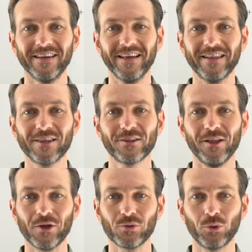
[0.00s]
In this
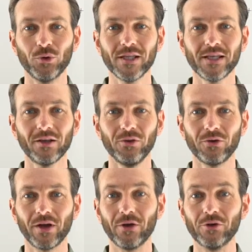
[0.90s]
class, we're going to take a
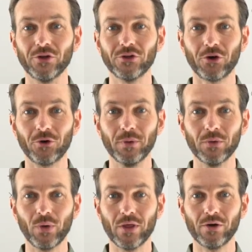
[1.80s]
look at how you
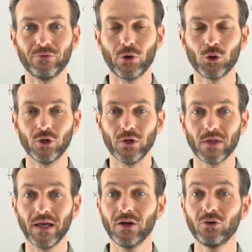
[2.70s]
determine whether a function
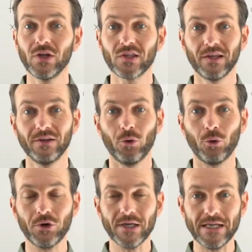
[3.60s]
is increasing
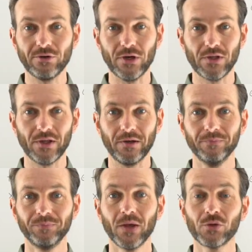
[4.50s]
or decreasing.
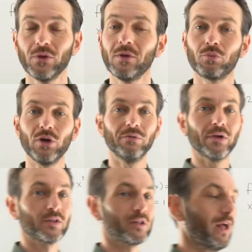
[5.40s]
So in the
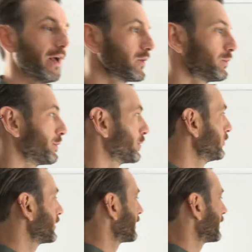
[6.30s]
previous class, we were looking